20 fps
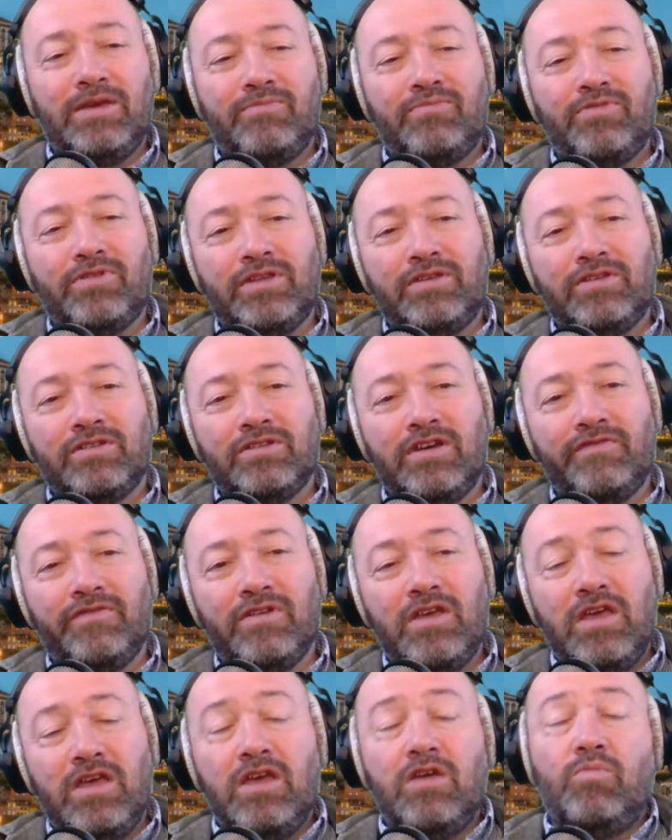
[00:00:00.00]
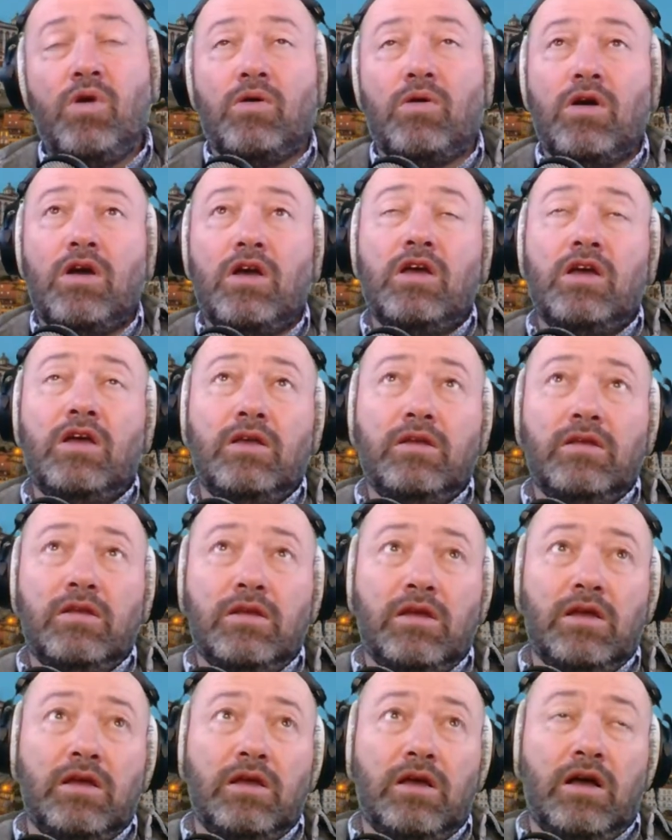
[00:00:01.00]
are pretty good. What
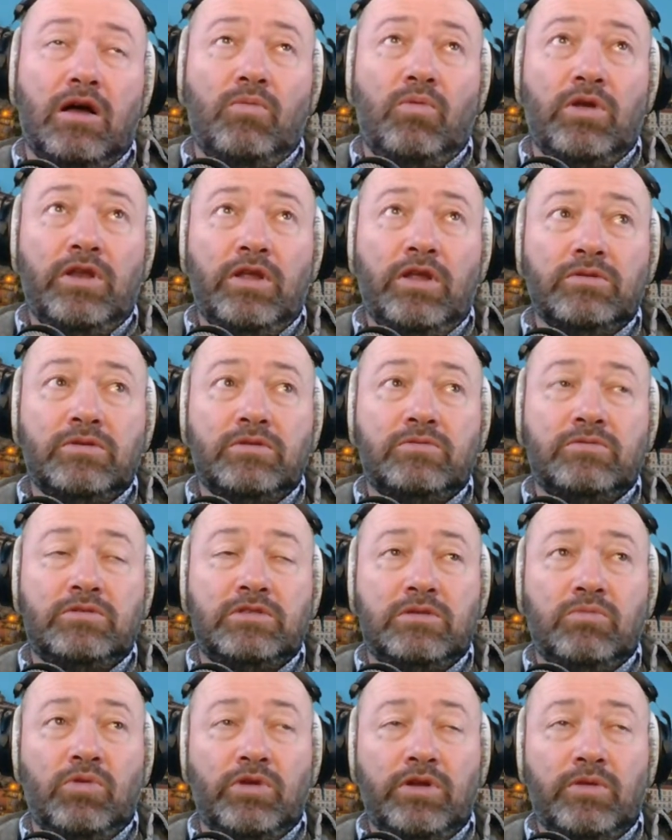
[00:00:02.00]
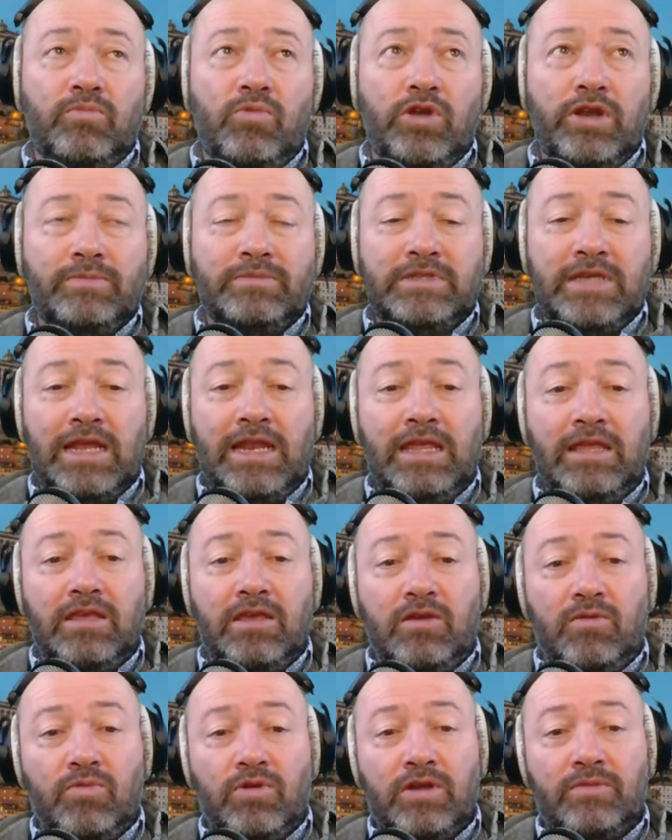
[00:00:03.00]
I'm telling
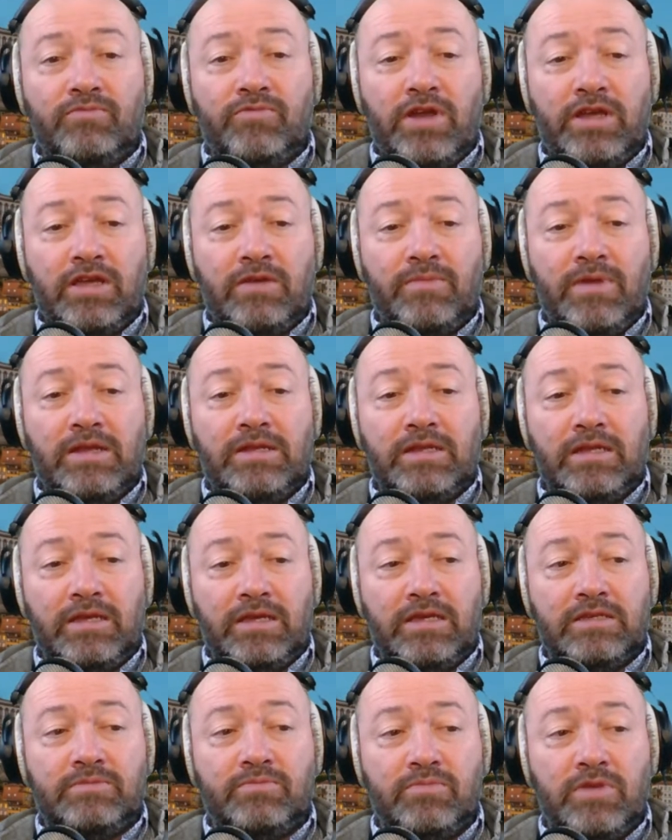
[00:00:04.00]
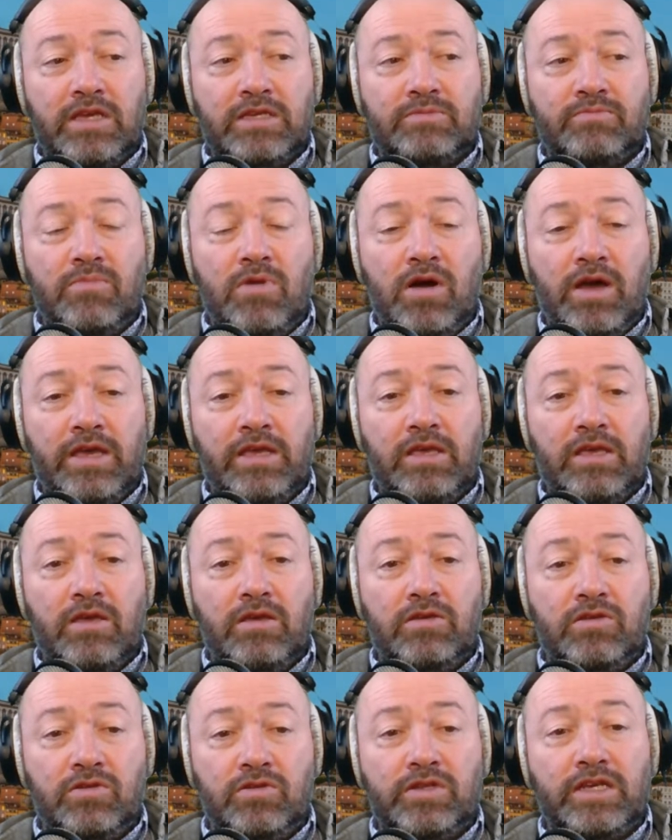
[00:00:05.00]
you, what I'm recommending is my
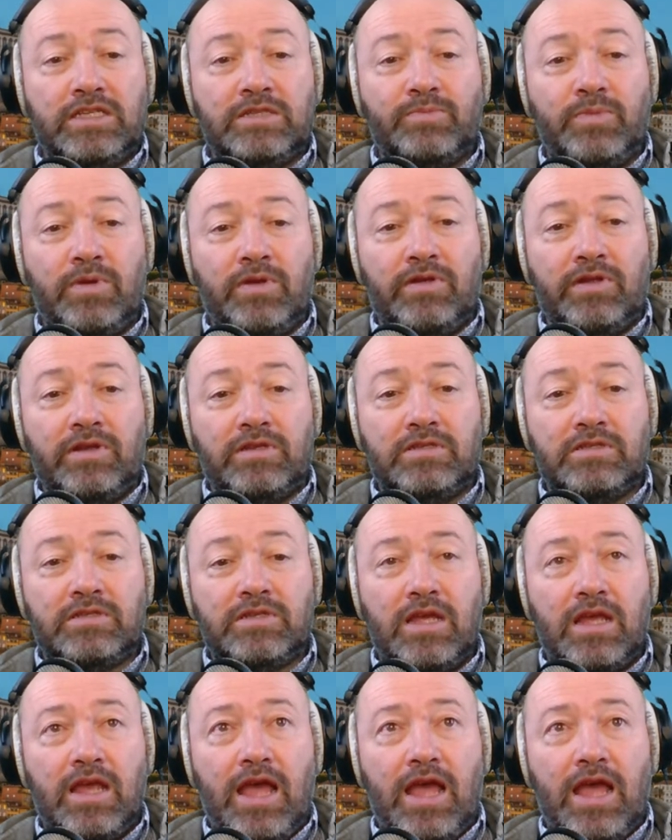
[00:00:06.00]
good experience.